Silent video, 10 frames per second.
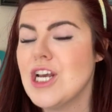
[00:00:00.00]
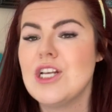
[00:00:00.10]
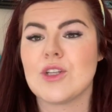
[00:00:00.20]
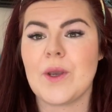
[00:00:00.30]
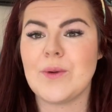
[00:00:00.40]

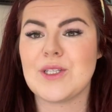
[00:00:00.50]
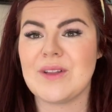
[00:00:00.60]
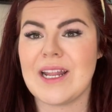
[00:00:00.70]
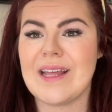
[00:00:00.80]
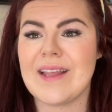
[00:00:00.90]
So we always do
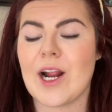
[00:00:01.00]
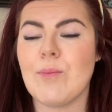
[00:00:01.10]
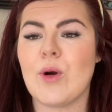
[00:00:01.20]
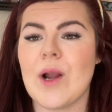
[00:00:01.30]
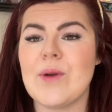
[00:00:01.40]
that at the
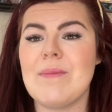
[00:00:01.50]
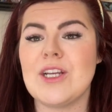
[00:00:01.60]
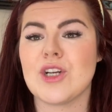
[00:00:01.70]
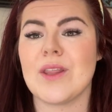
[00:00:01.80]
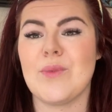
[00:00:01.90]
airport, and we make
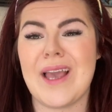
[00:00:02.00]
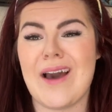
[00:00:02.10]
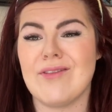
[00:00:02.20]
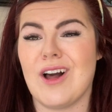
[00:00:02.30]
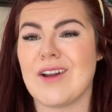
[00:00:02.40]
sure that we
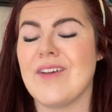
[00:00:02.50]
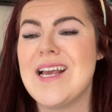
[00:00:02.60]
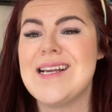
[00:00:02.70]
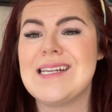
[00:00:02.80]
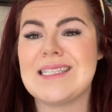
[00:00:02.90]
have a lot of
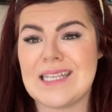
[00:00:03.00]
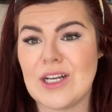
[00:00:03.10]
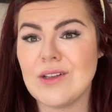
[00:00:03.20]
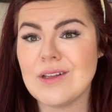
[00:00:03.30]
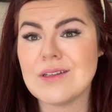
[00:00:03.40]

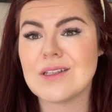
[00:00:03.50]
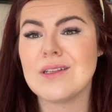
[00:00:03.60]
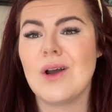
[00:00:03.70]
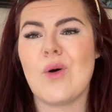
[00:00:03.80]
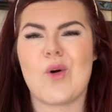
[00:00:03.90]
singles
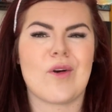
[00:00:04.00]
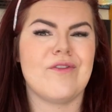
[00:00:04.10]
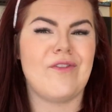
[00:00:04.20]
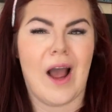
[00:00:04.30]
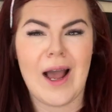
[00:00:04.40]
or
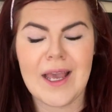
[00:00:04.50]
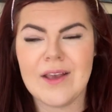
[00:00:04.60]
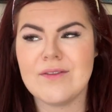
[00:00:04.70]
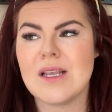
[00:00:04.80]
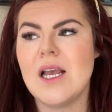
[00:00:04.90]

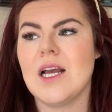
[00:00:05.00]
fives.